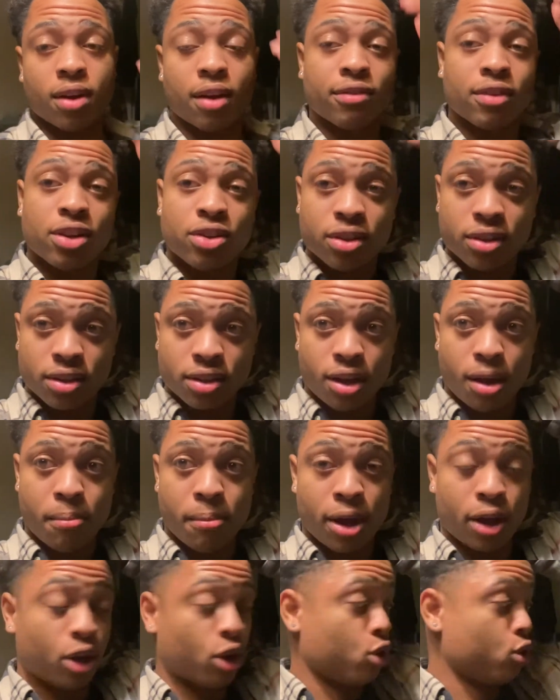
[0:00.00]
I've literally just come
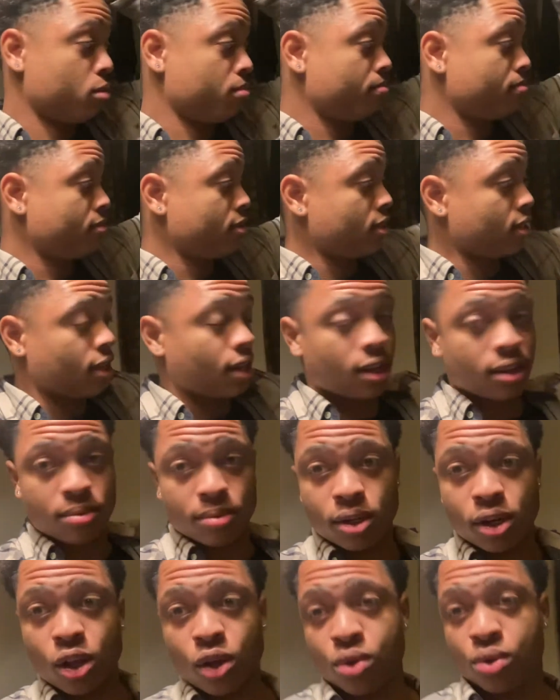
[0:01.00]
back home to get some
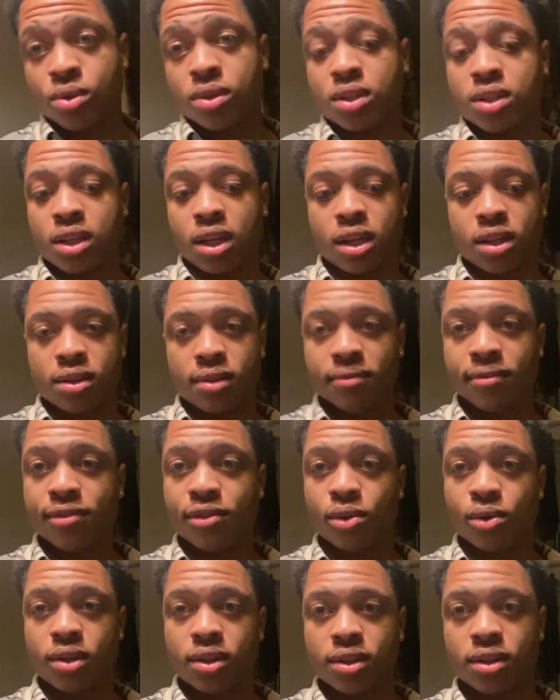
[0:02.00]
clothes and some
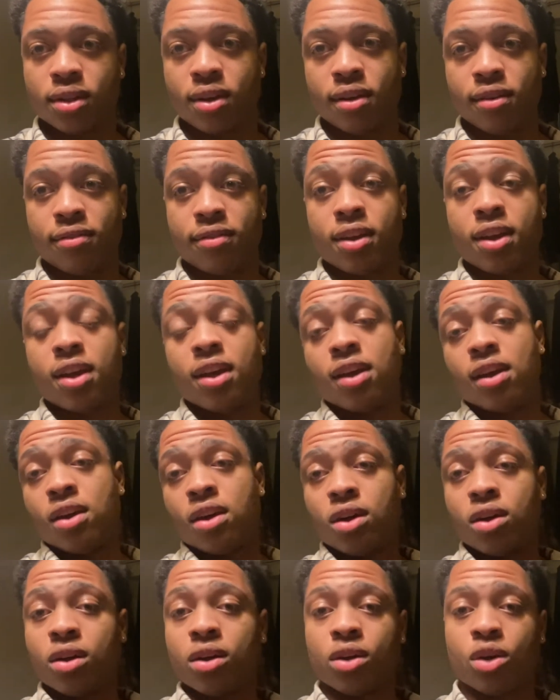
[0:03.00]
food and stuff.
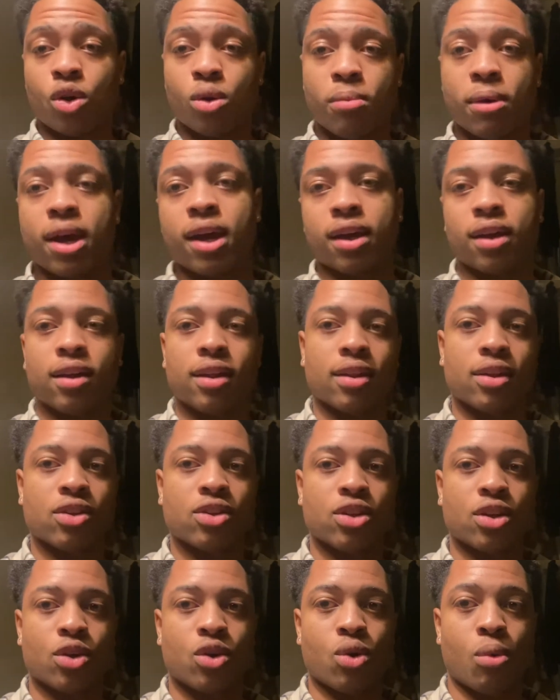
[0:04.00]
Go back and then
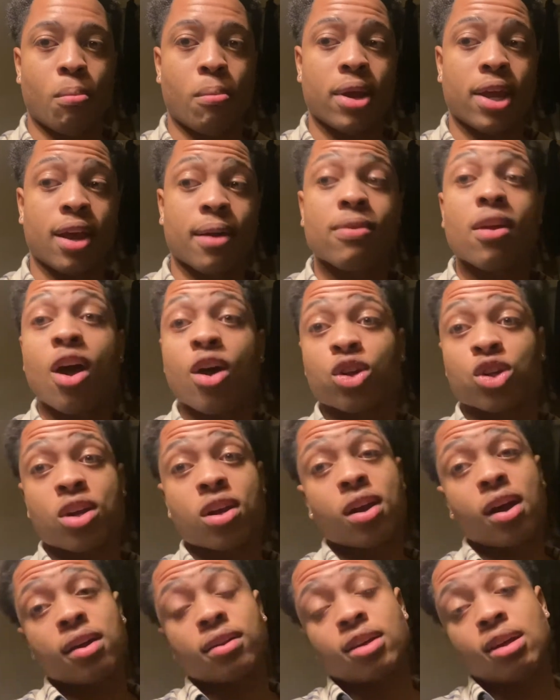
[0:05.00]
chill. But yeah, I'll show you
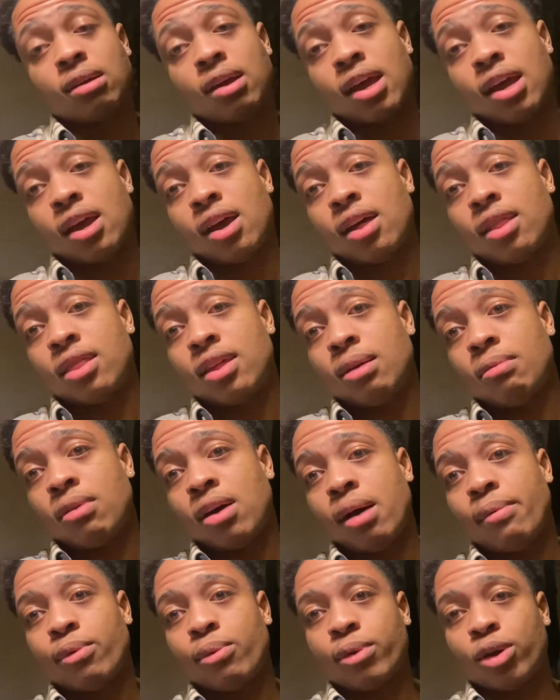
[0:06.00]
guys the
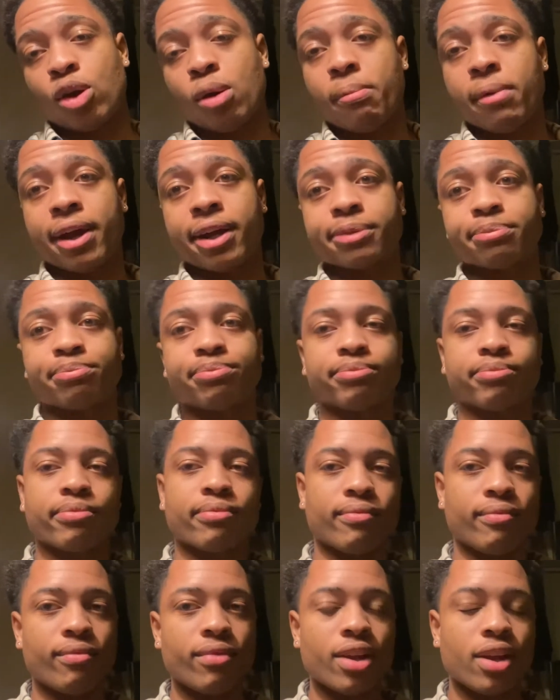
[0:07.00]
apartment when we go back.
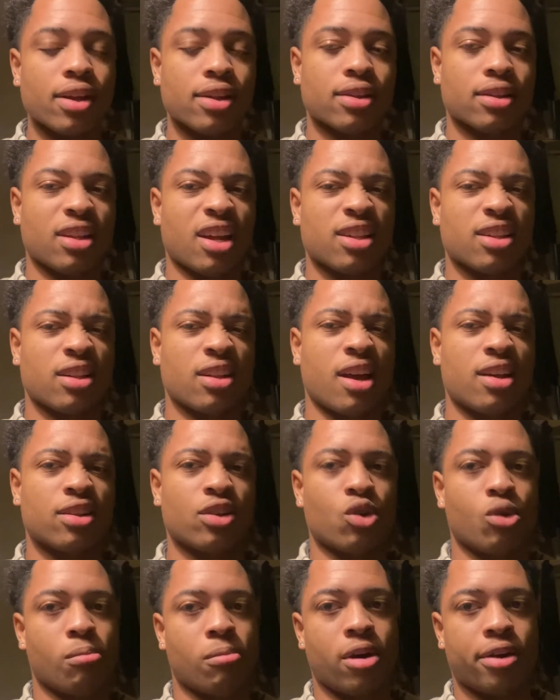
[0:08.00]
It's a nice
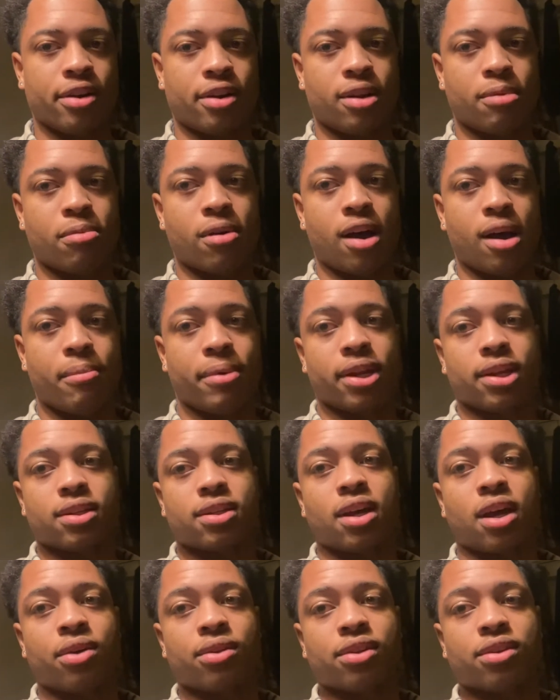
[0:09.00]
little modern apartment in
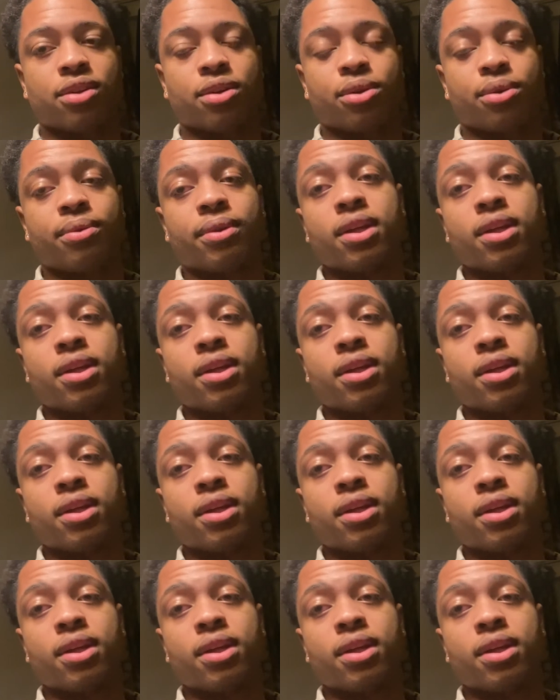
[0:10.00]
town. So